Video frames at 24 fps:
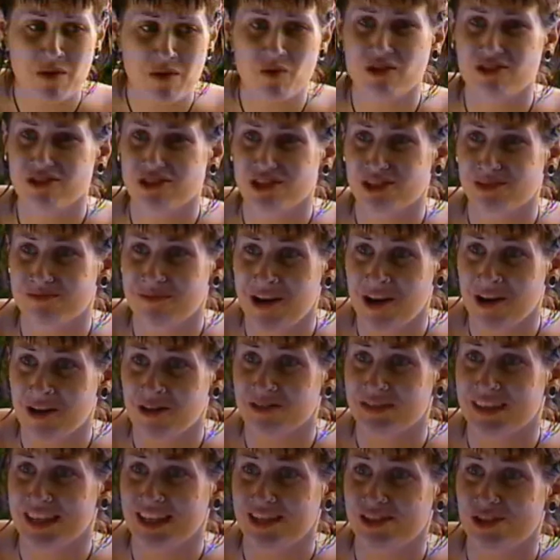They were
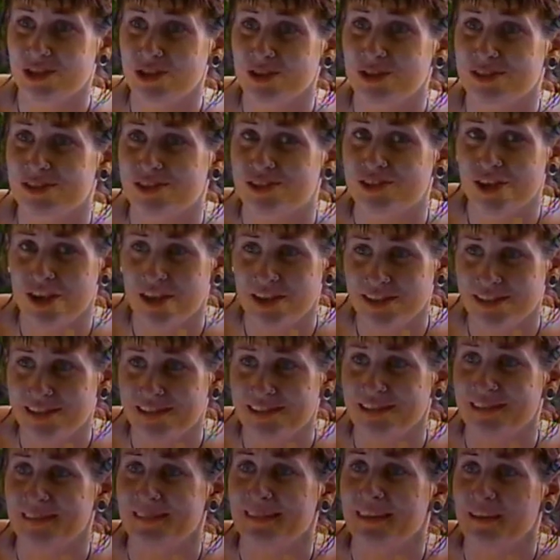smart. They took
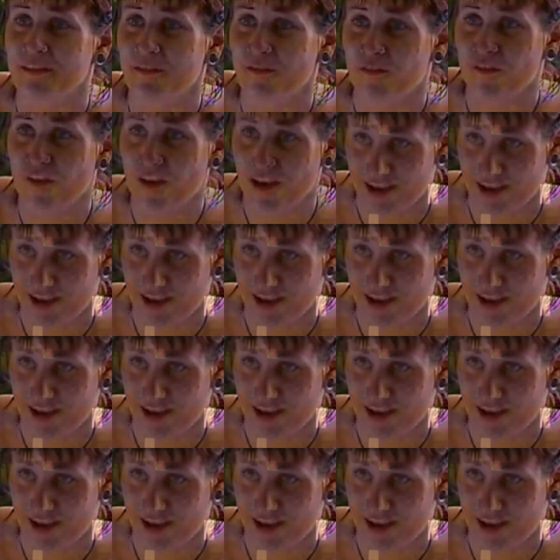just the